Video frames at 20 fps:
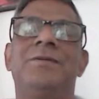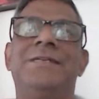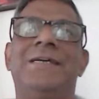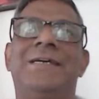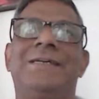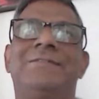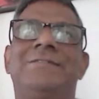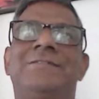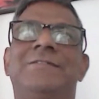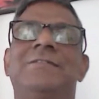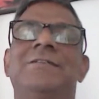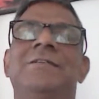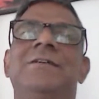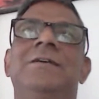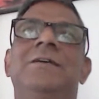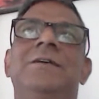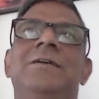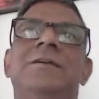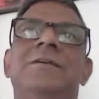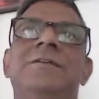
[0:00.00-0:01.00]

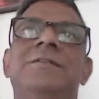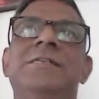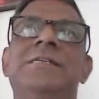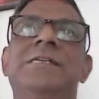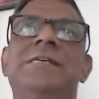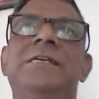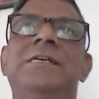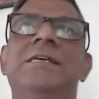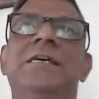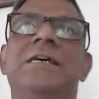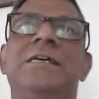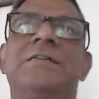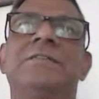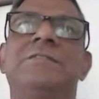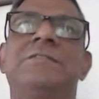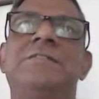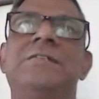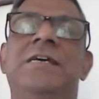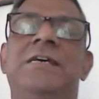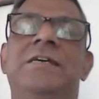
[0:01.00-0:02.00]

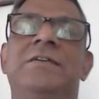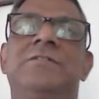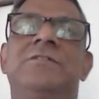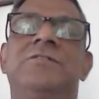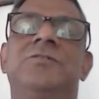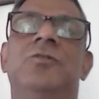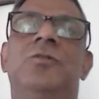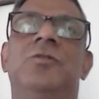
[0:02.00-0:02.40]
T-E-X-T-S.